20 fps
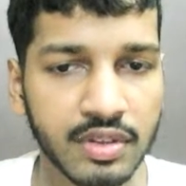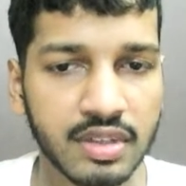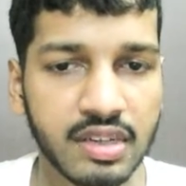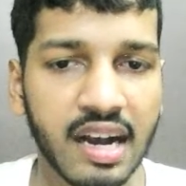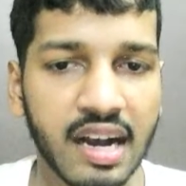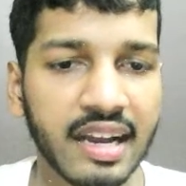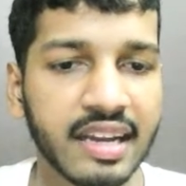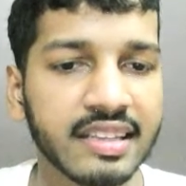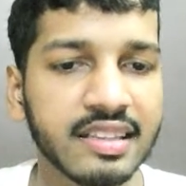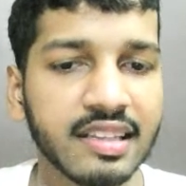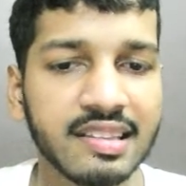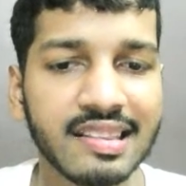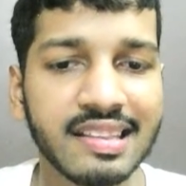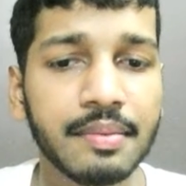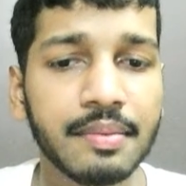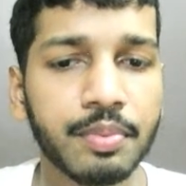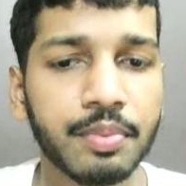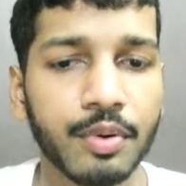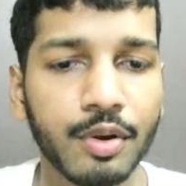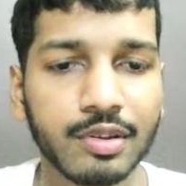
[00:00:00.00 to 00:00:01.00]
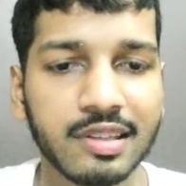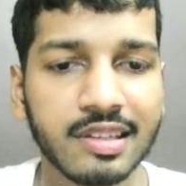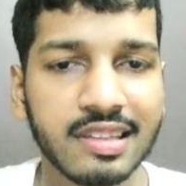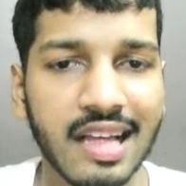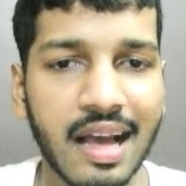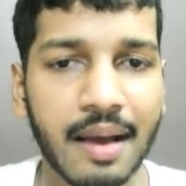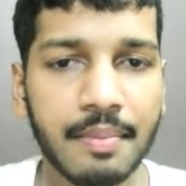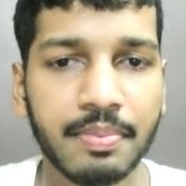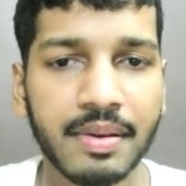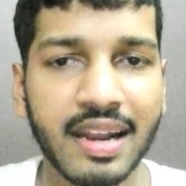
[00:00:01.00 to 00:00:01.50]
Again, the same process
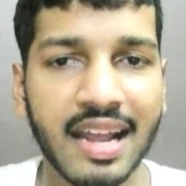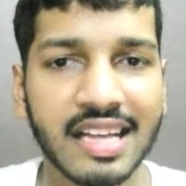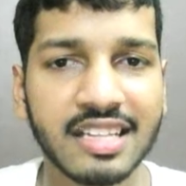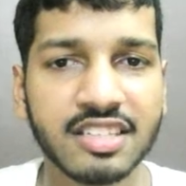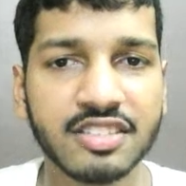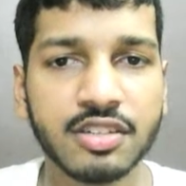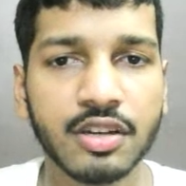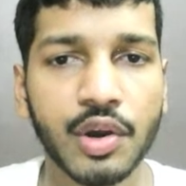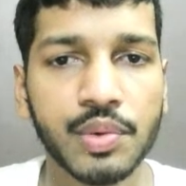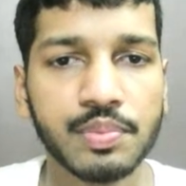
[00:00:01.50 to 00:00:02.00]
happen as